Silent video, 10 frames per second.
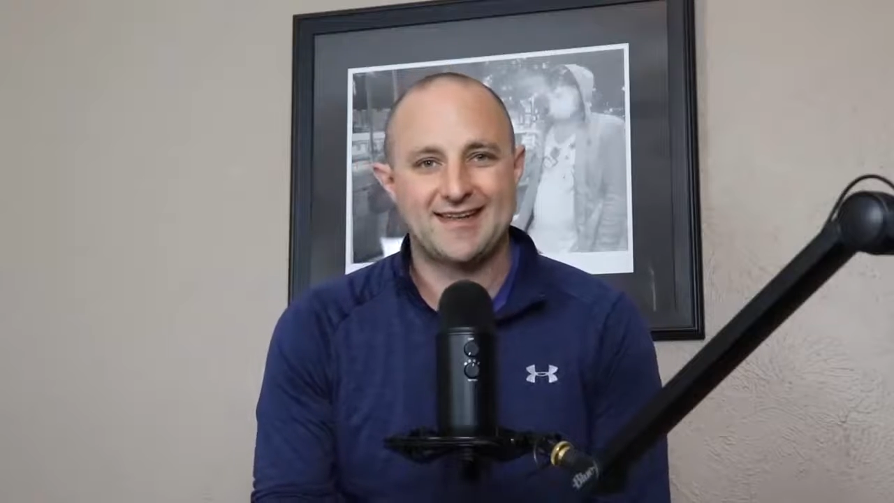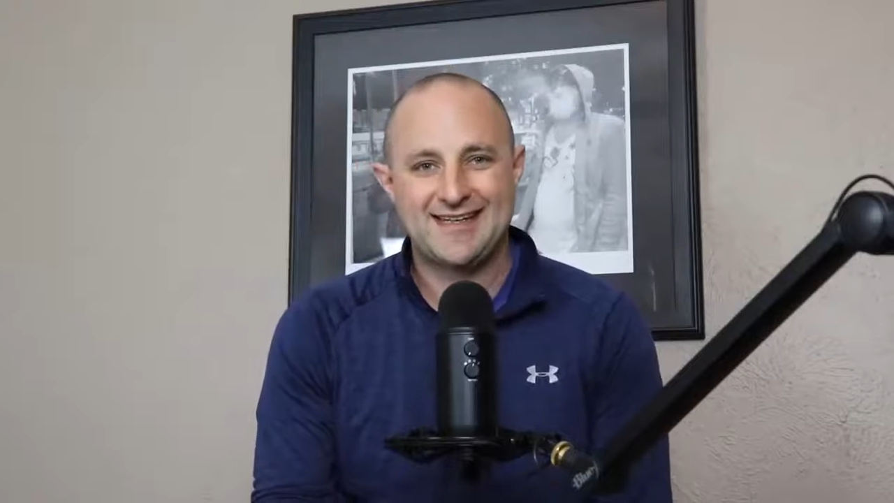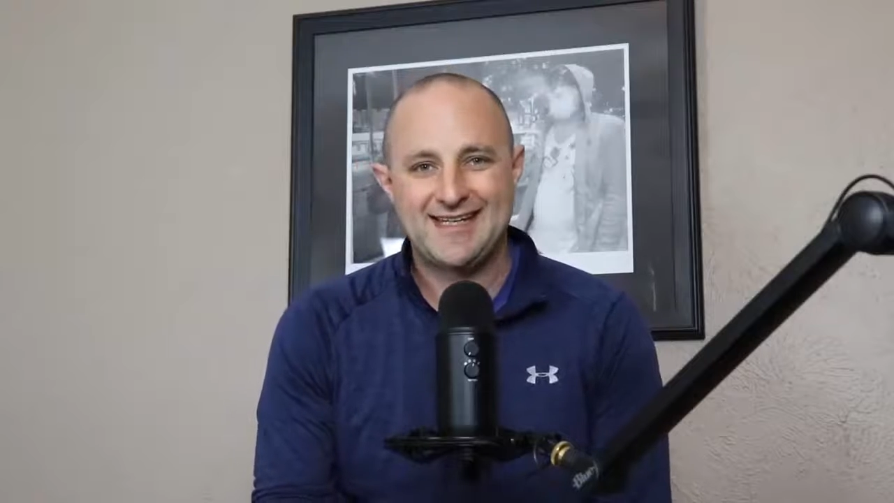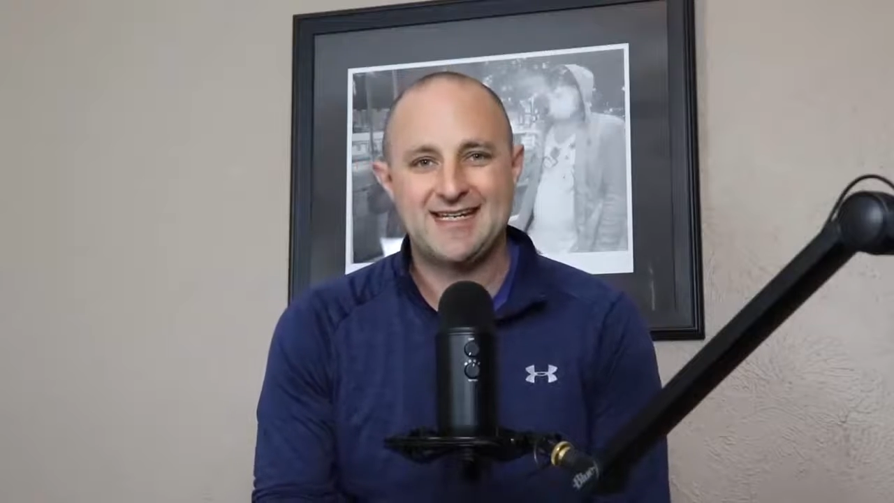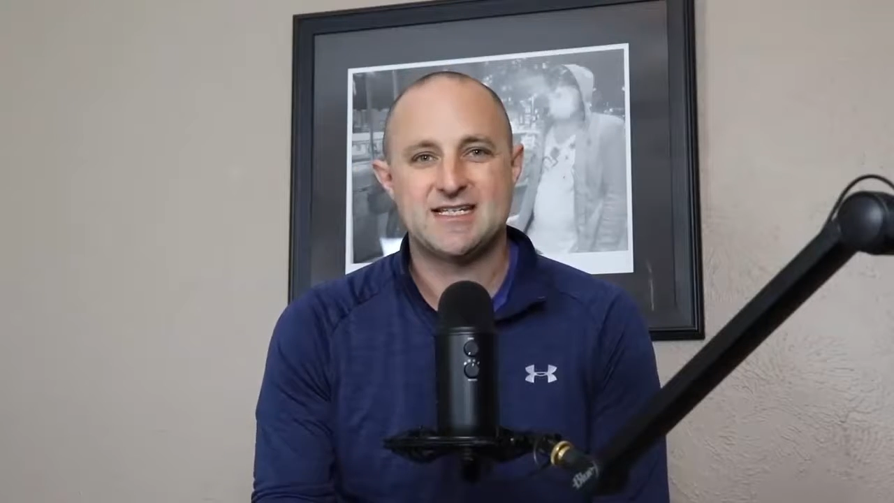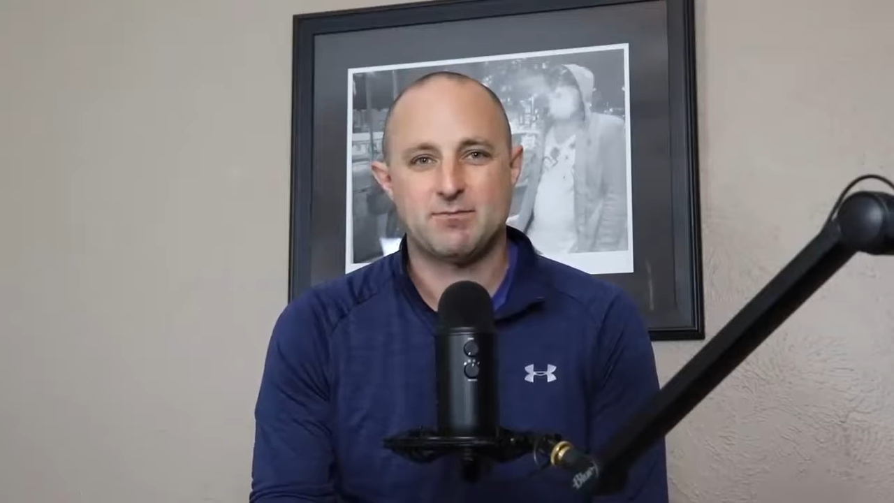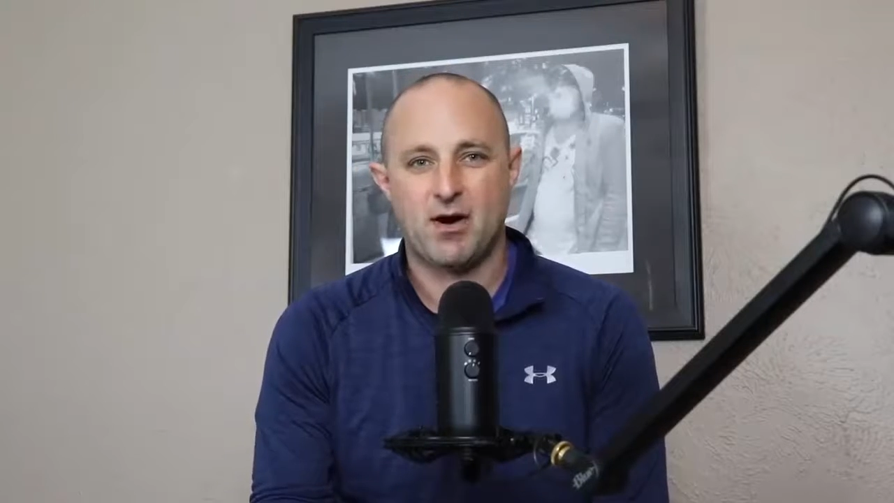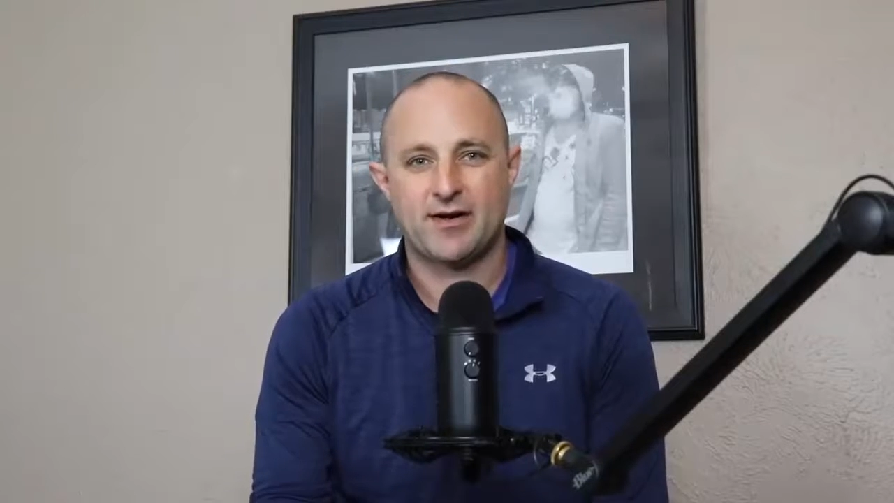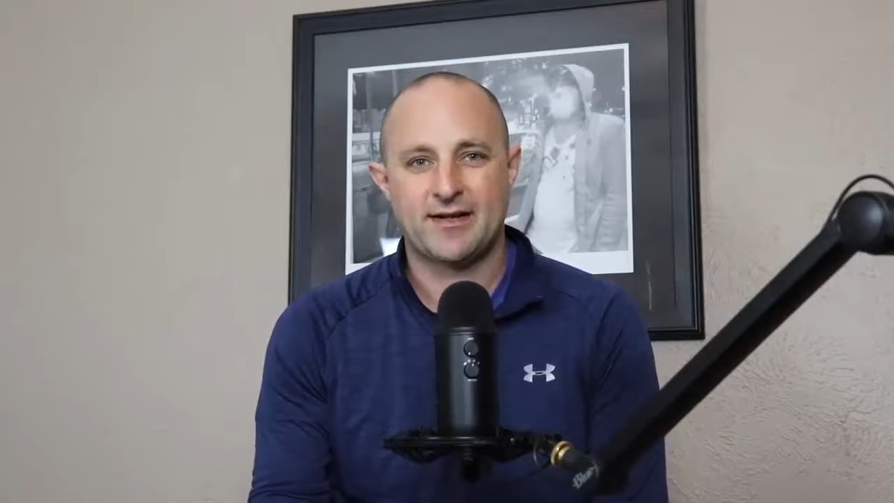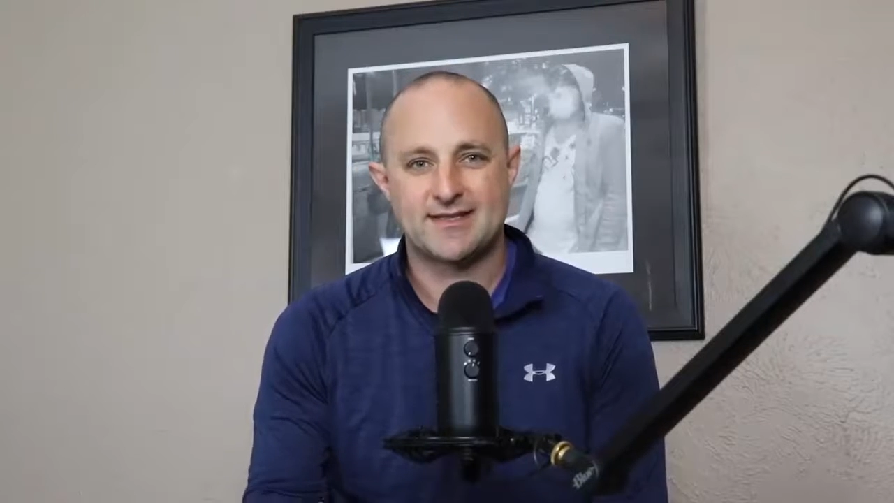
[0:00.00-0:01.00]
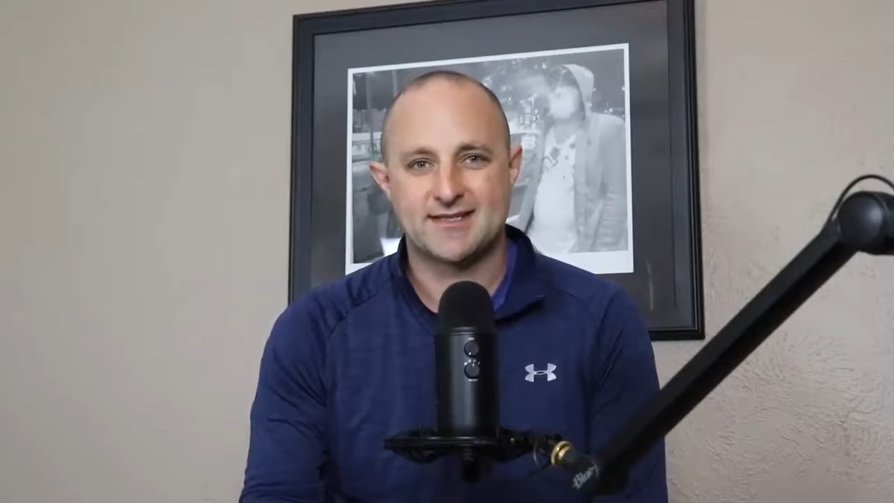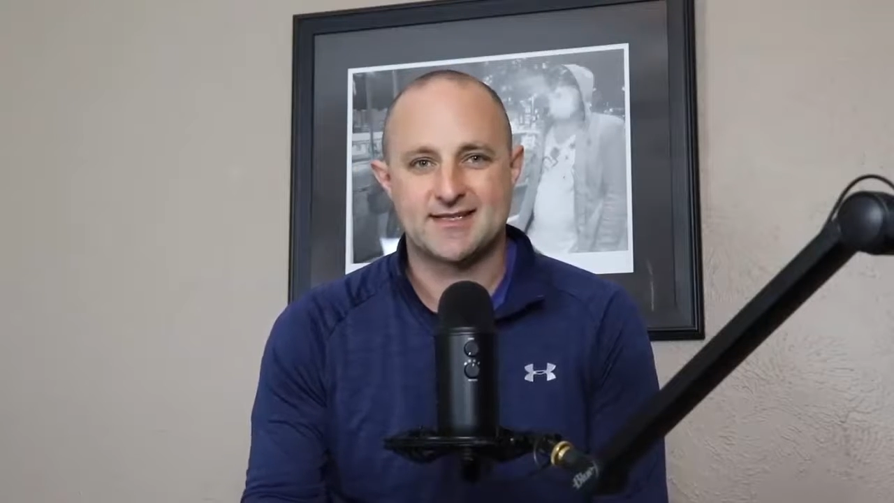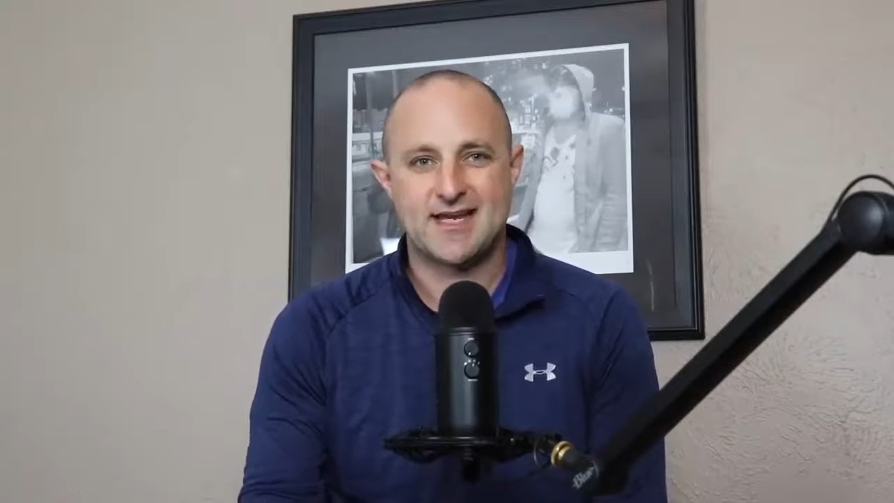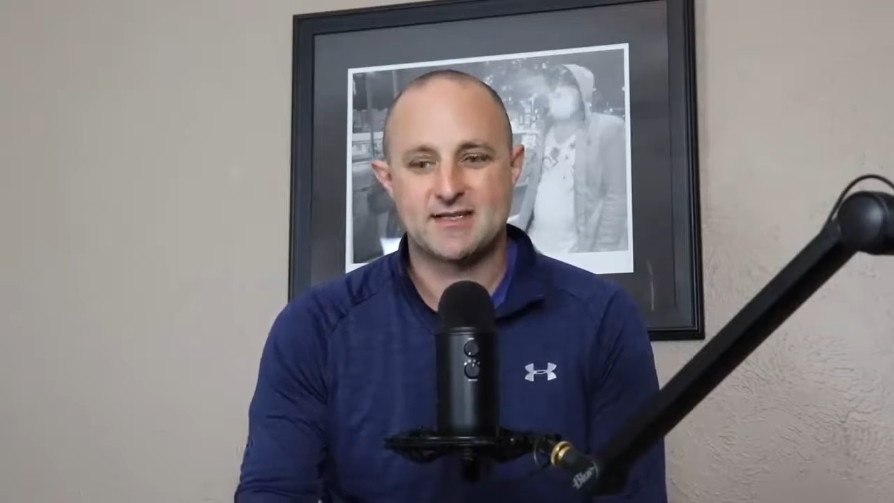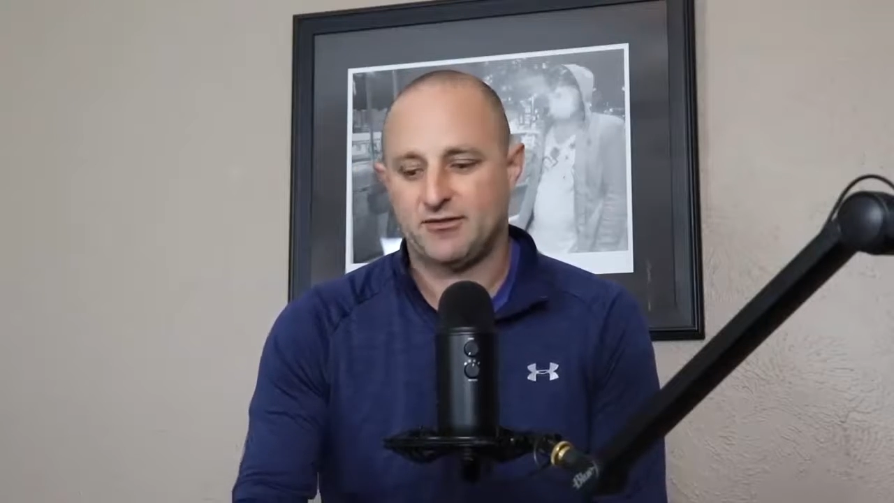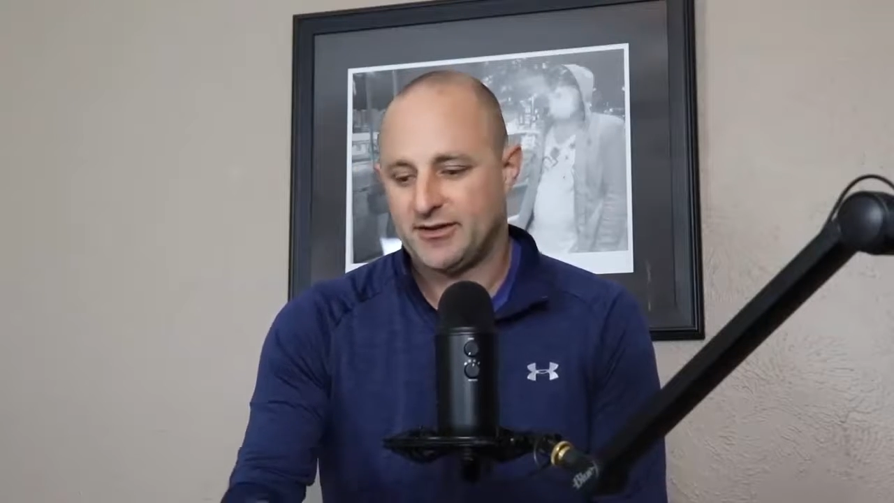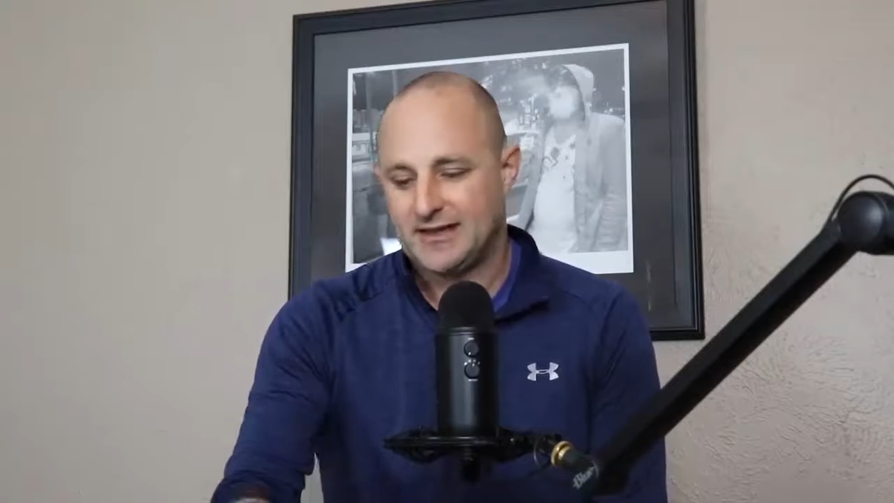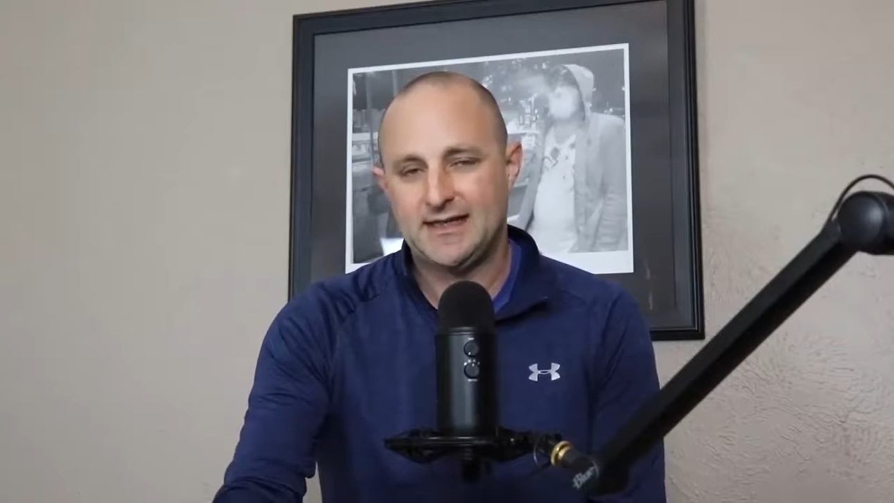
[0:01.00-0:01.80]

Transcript: The key to marketing successfully,